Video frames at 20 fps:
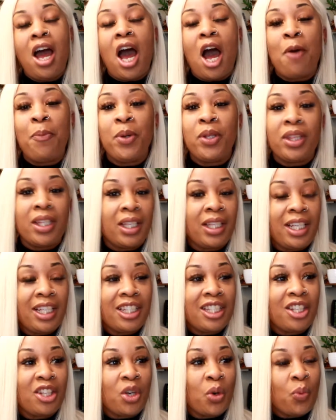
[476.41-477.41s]
I'll put the
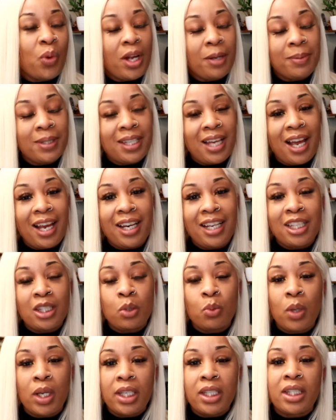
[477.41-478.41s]
link to their website
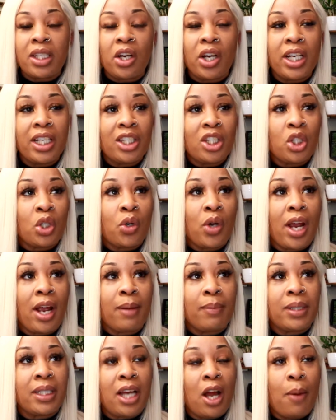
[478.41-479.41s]
as well as their
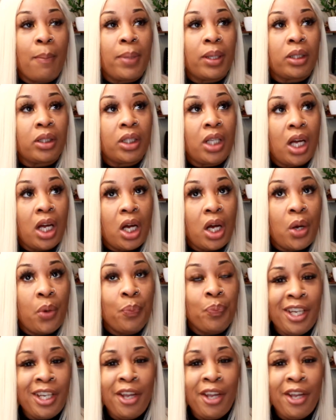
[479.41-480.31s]
Instagram down below.